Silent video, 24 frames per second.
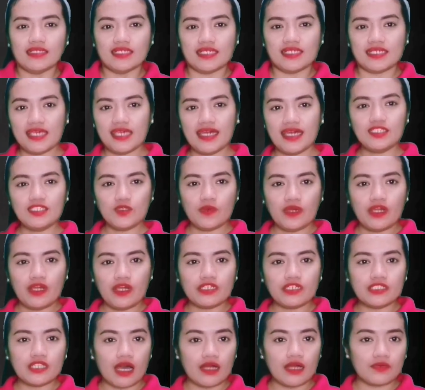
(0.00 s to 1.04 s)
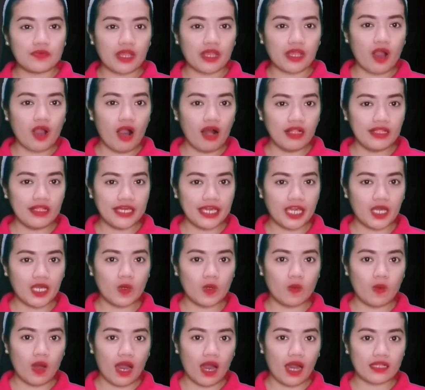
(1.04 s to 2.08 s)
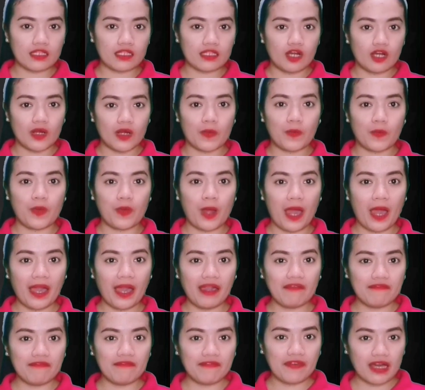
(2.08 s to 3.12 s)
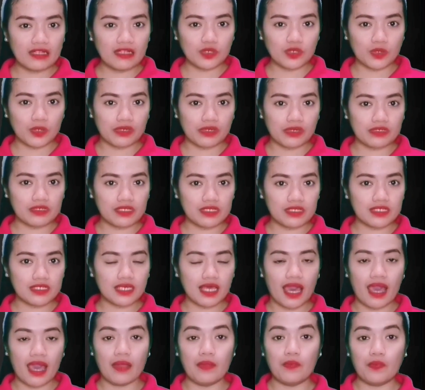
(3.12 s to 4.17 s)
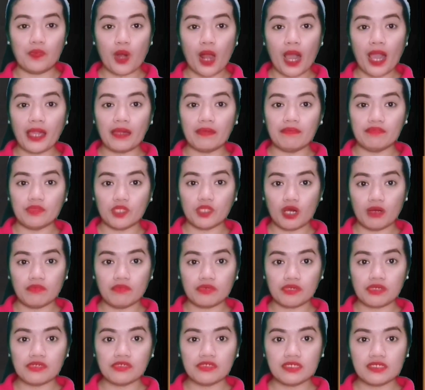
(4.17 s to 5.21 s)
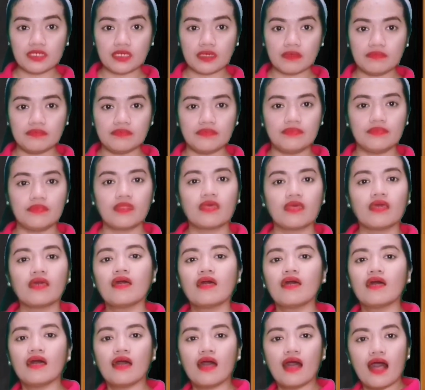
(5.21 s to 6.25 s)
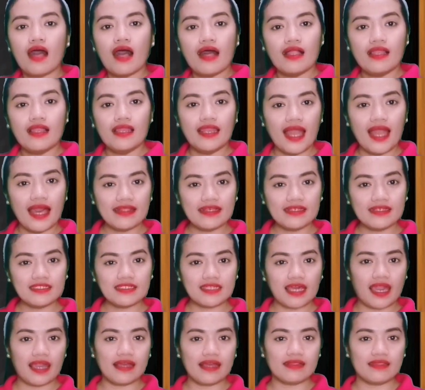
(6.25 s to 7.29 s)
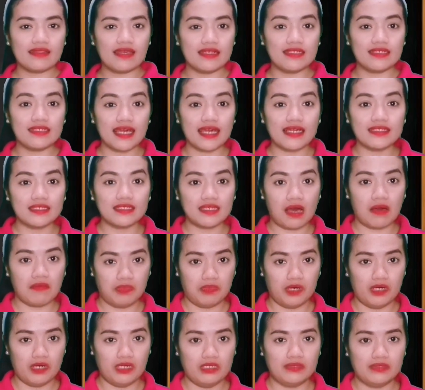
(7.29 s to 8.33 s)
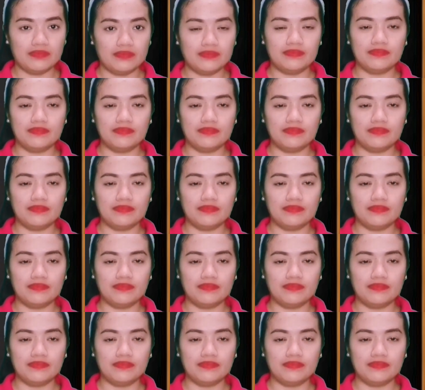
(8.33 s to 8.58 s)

Since we are done recalling what are prime factors and prime numbers, let us take this example.